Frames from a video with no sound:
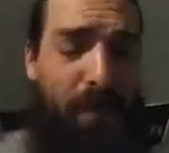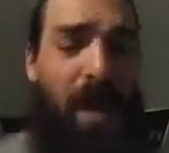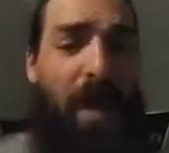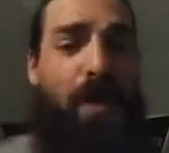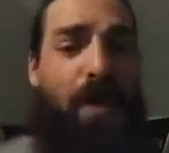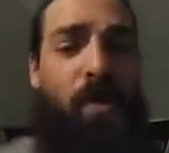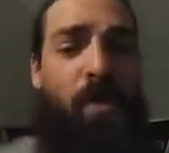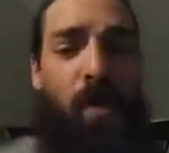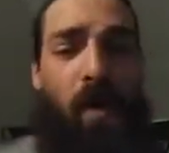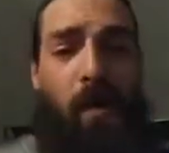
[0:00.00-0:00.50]

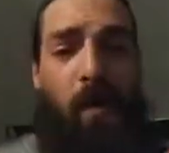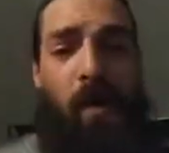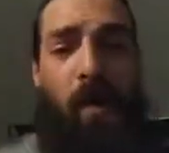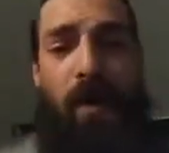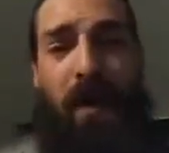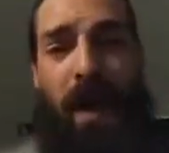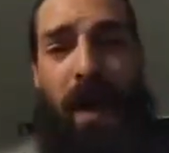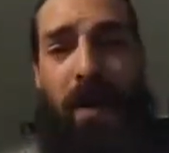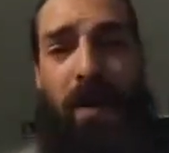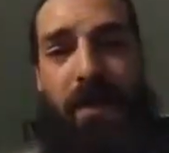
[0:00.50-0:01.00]
And you are
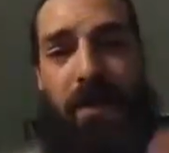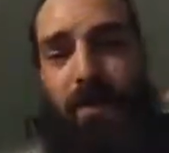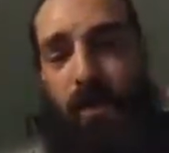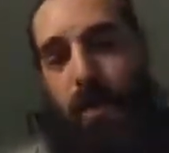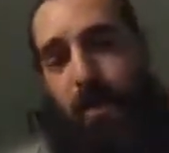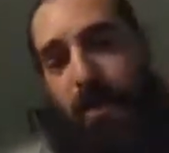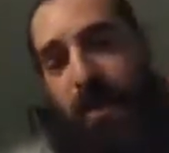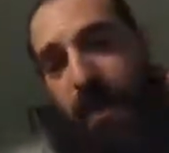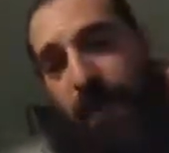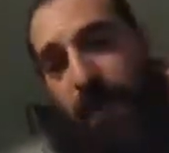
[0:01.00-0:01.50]
more likely
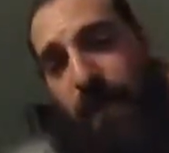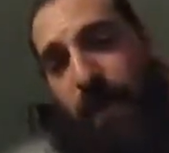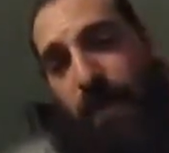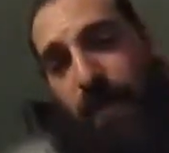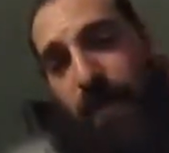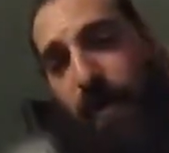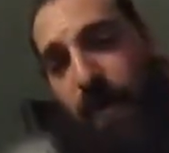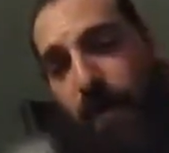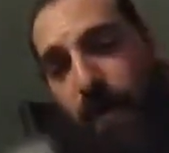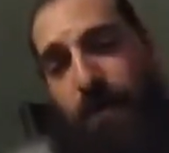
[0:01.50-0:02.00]
to achieve
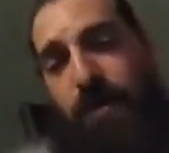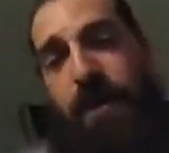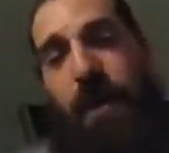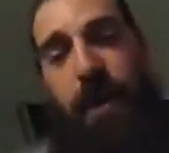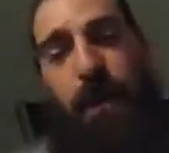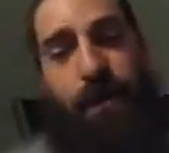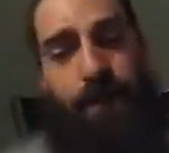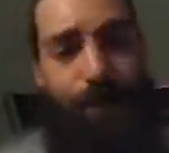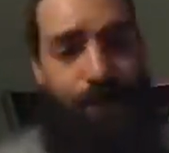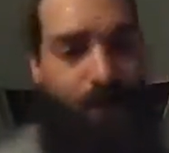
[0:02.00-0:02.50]
those goals.
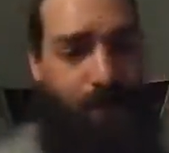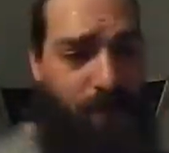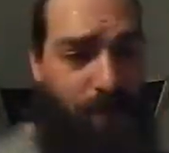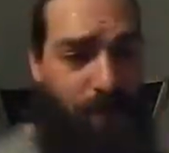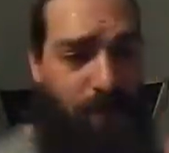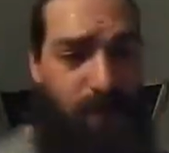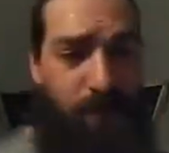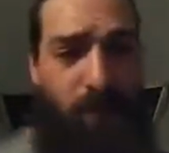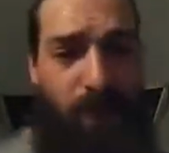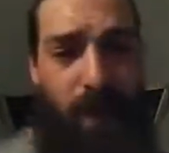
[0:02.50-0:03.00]
So,
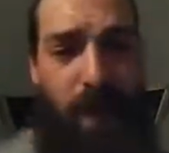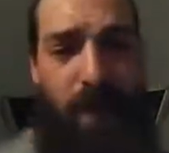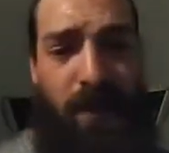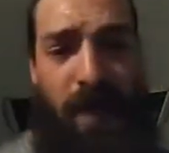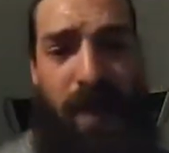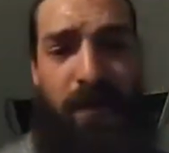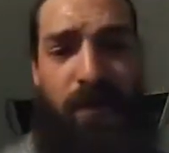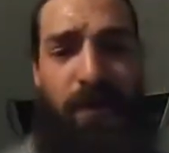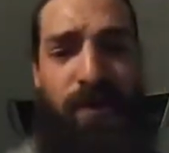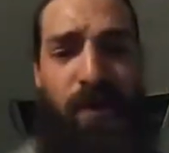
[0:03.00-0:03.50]

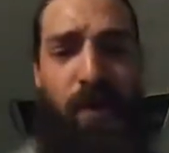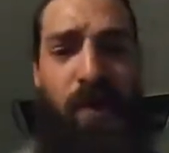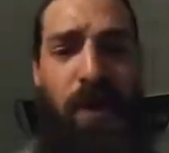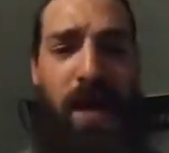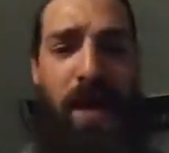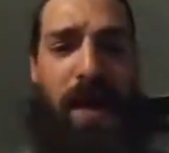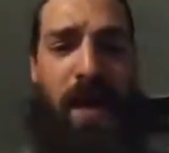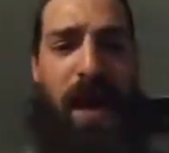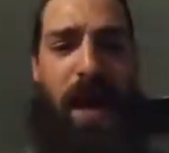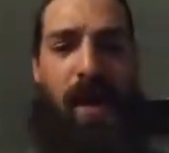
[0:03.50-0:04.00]
thanks for
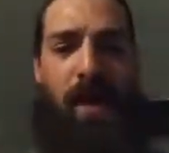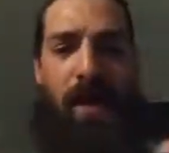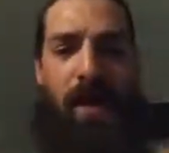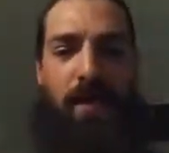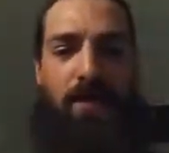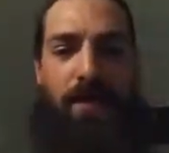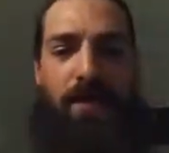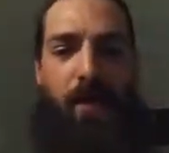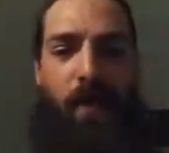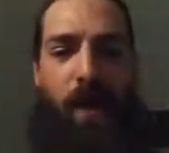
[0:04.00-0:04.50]
tuning in, Colin.
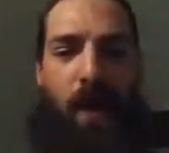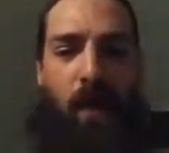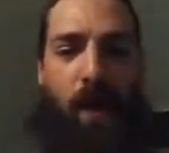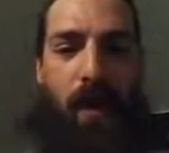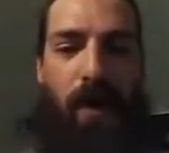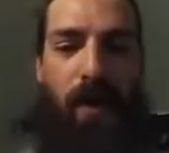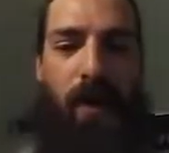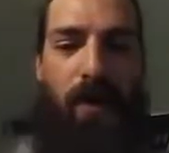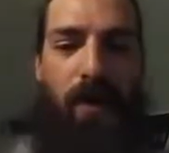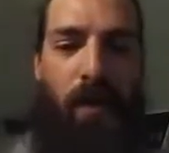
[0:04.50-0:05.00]
I'll see you at
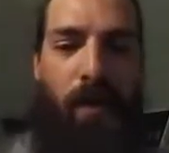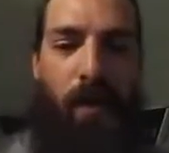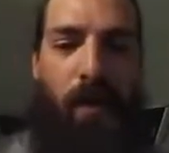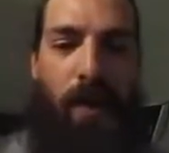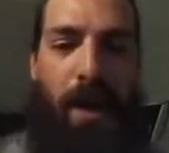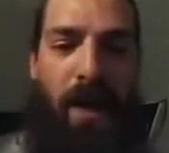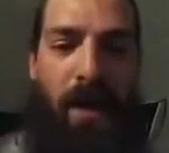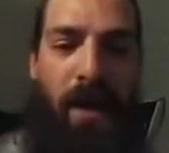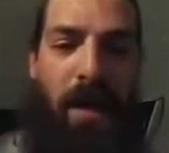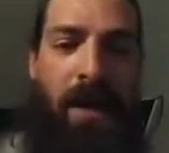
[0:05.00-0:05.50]
work in a little
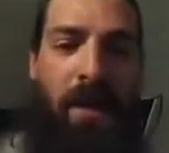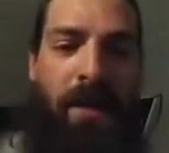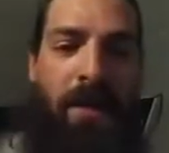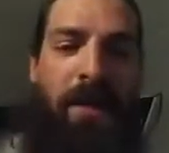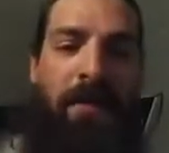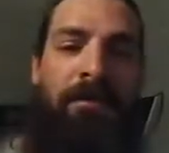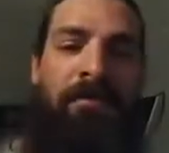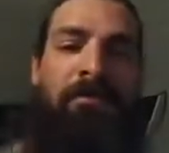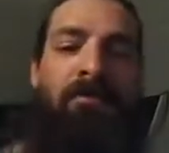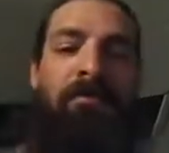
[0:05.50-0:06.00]
bit.
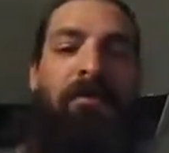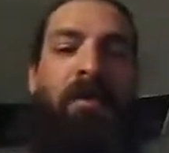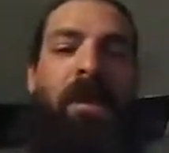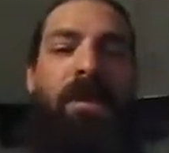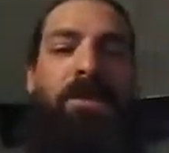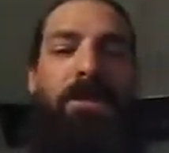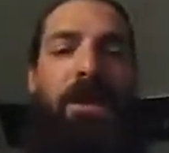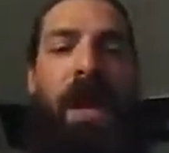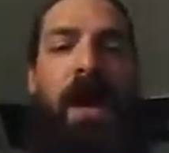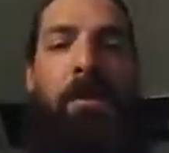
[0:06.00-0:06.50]

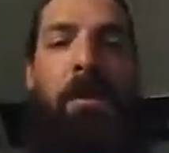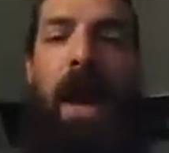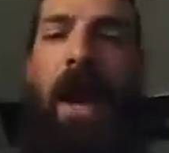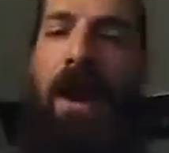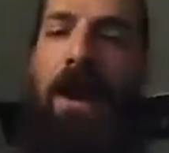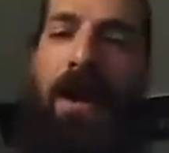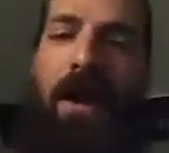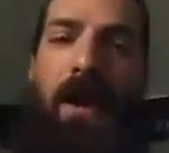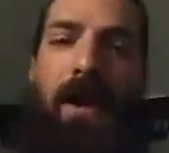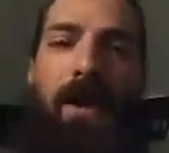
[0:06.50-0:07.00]
John
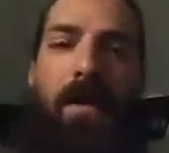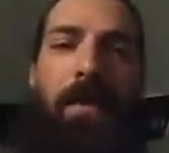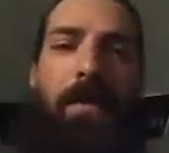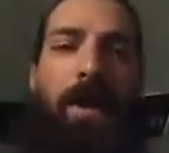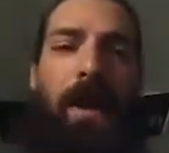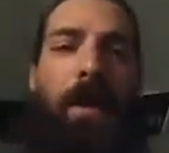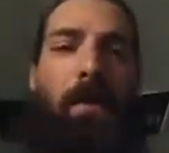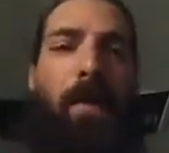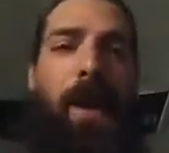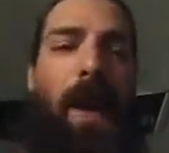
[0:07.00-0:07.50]
Mayer,
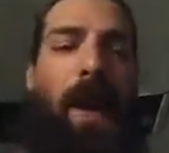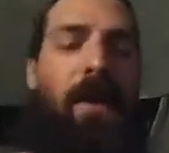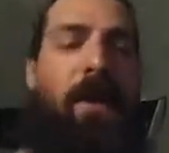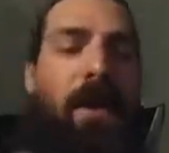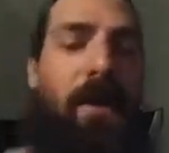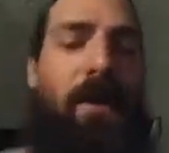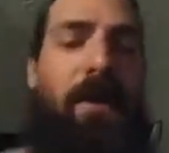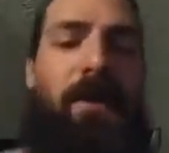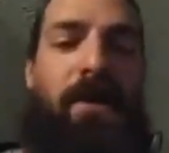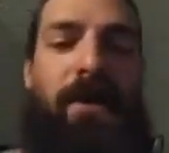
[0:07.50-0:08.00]
Big Ben,
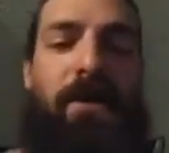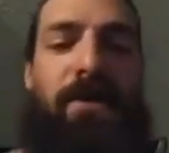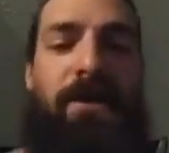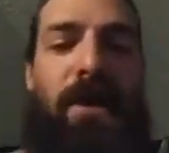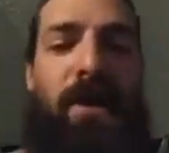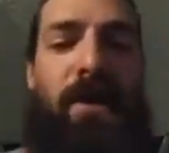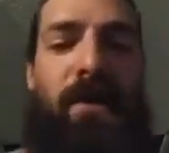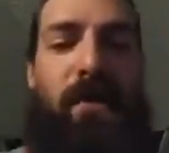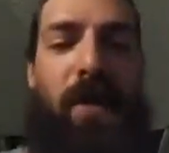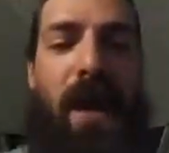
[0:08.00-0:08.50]
good
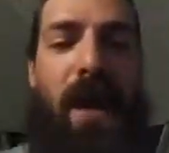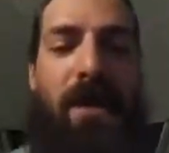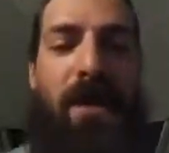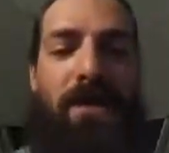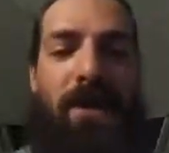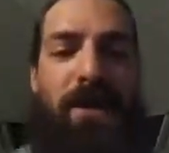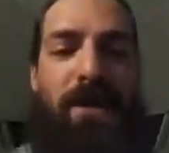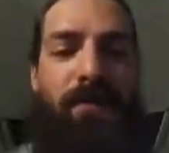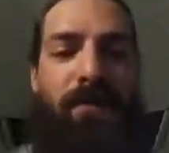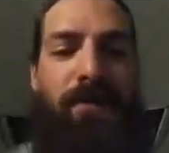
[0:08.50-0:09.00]
seeing you
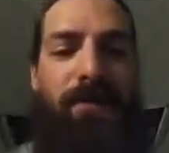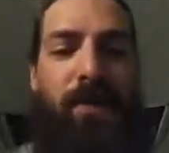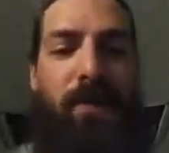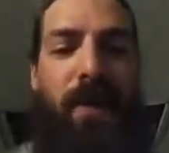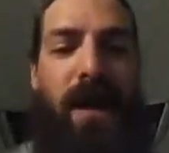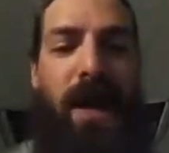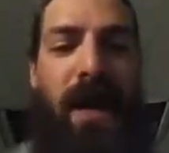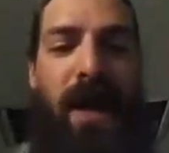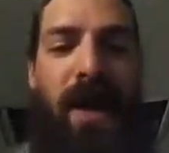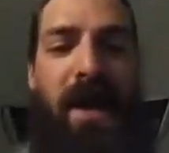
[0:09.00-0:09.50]
guys. Thanks for
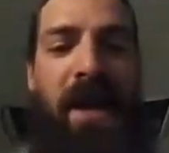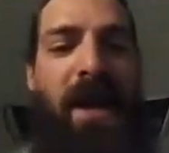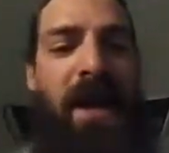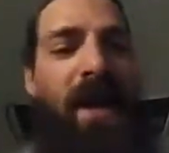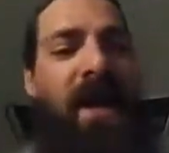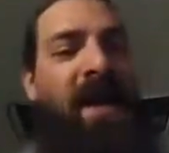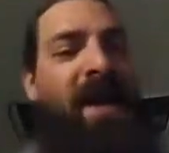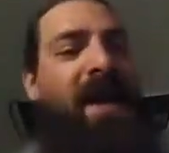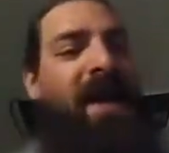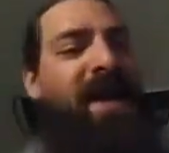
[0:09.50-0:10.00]
tuning in.
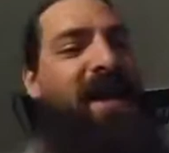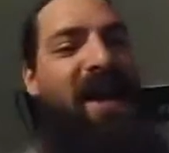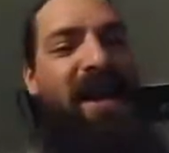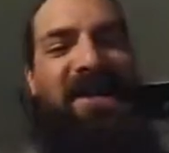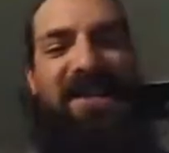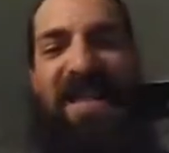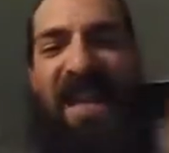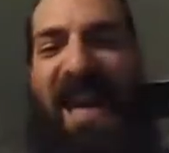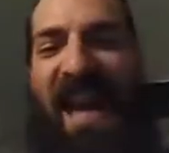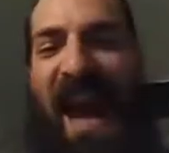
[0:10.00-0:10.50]

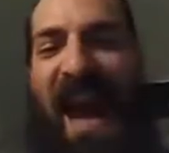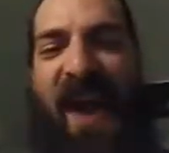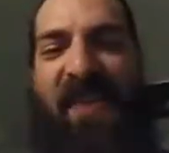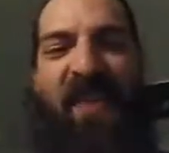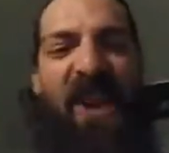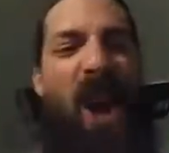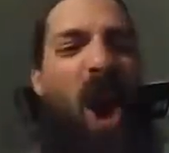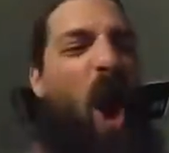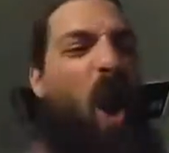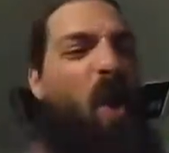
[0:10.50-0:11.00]
Cousin
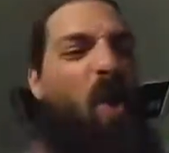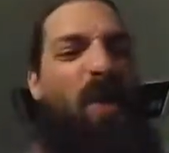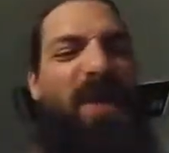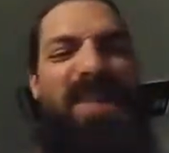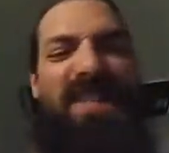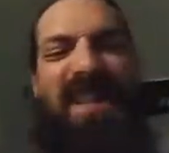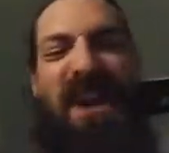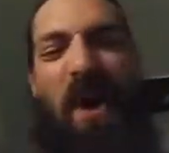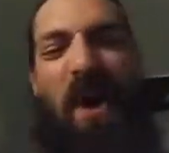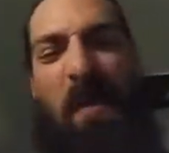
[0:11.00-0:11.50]
Karen,
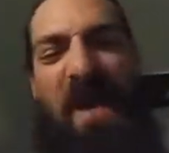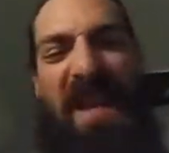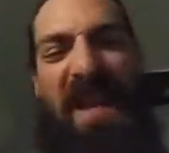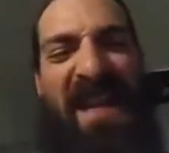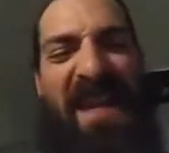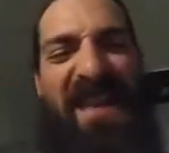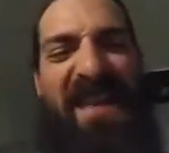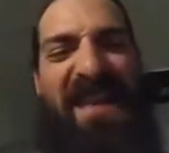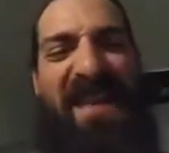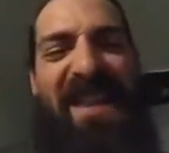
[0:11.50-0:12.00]
always coming
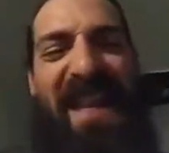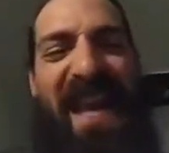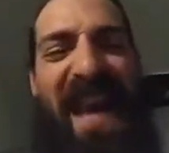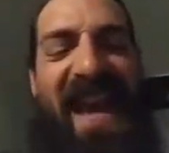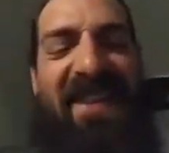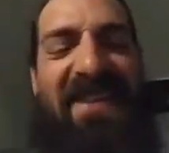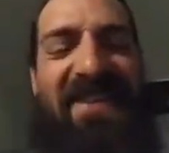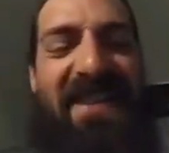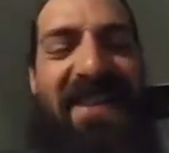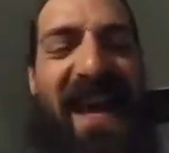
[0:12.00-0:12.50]
in at the
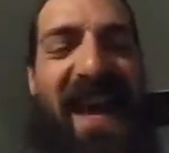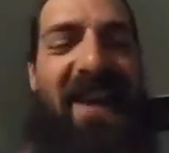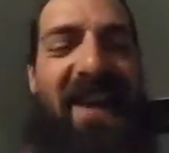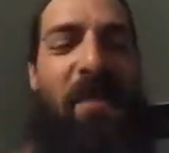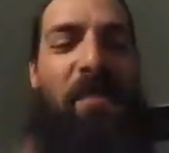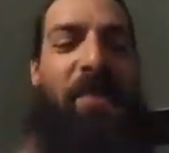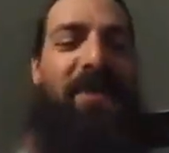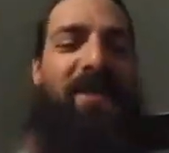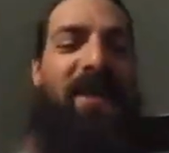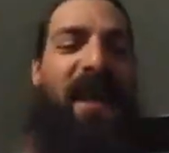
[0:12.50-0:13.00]
last
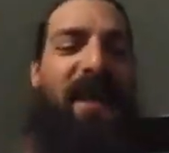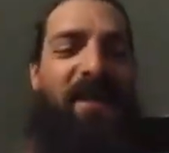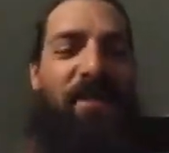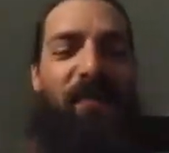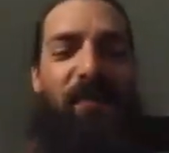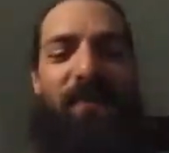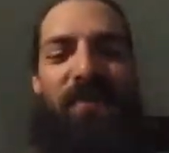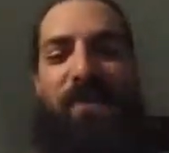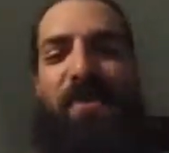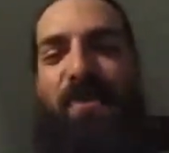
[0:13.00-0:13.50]
second, but thank
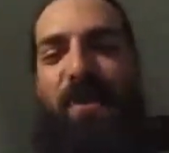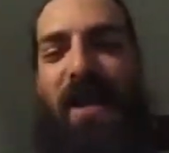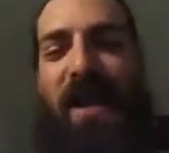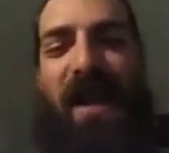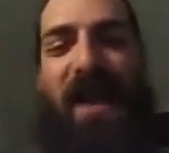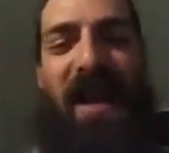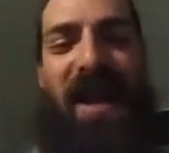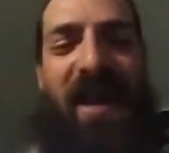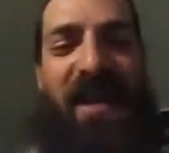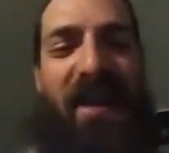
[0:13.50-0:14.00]
you for
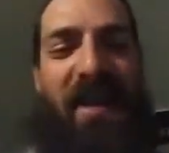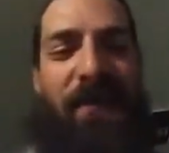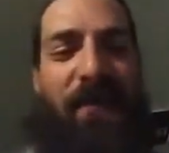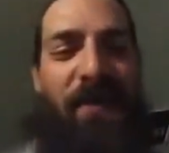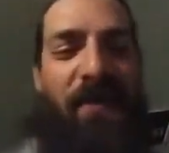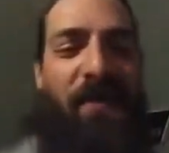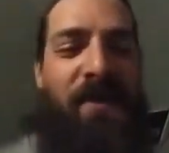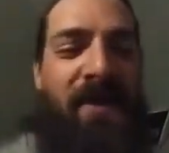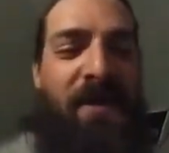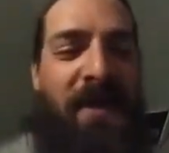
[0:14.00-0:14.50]
tuning in. I love
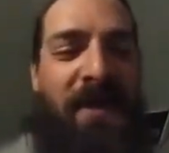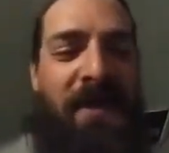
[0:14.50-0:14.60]
you.